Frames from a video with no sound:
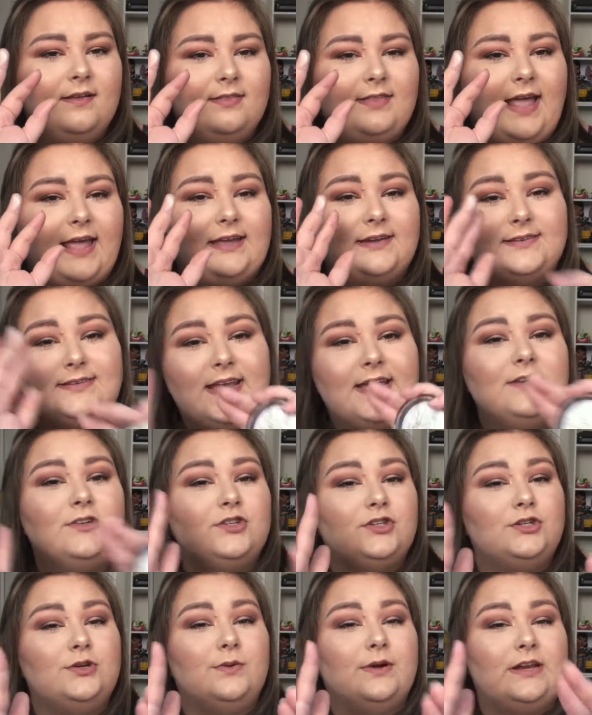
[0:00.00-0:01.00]
like
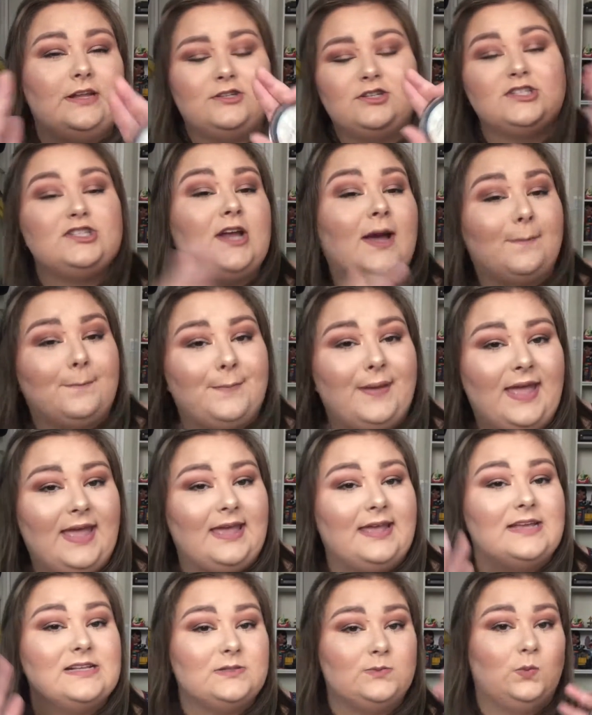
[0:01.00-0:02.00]
tint to it. It's just not
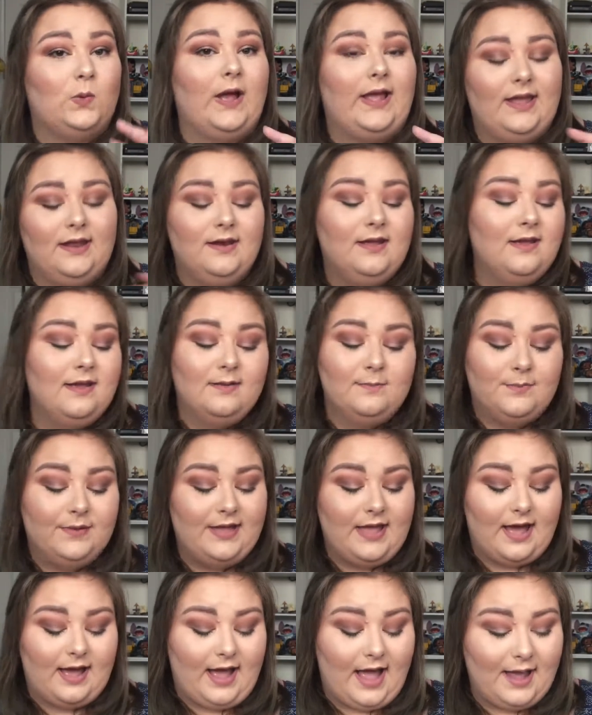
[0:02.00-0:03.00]
pink, it's white. But
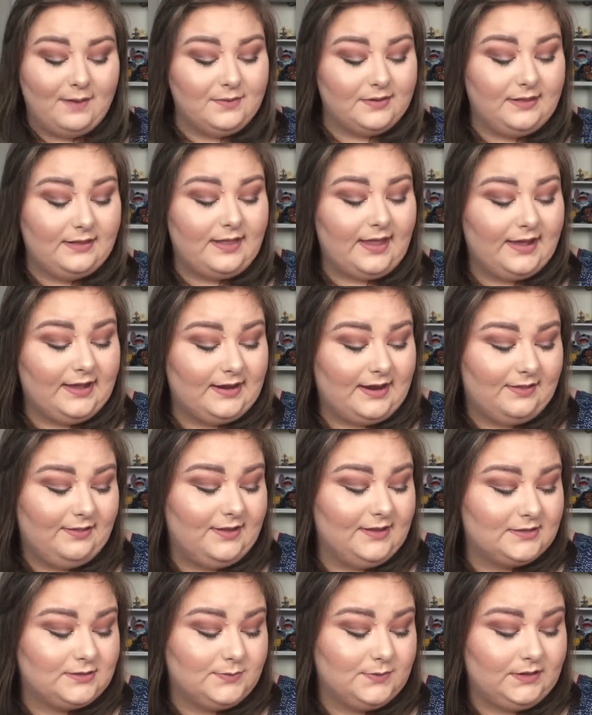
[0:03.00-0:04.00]
yeah, I really like it. I
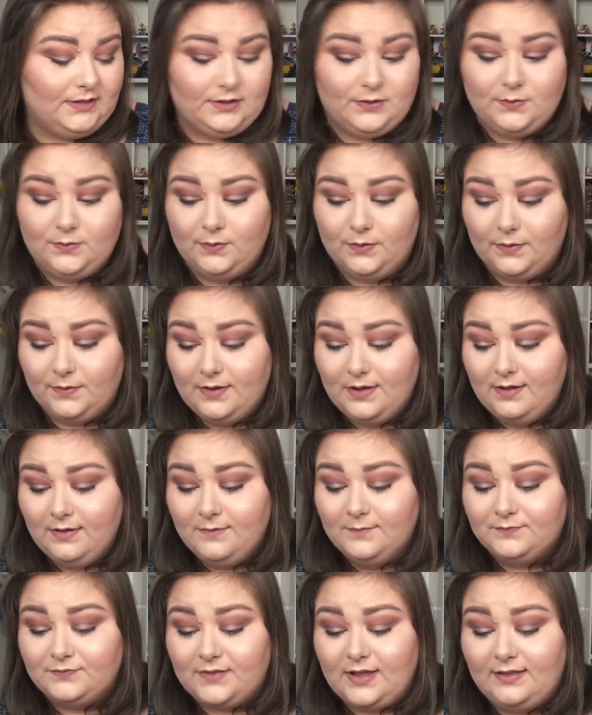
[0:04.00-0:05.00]
think it's really cool.
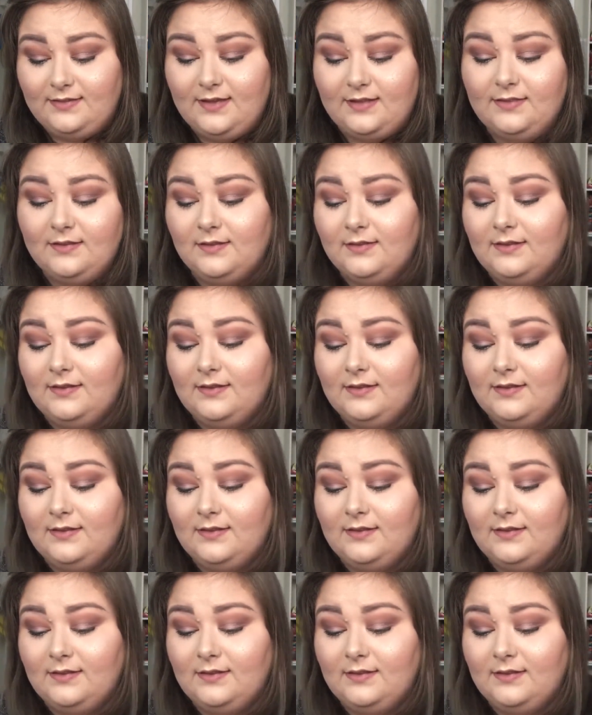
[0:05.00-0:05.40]
And then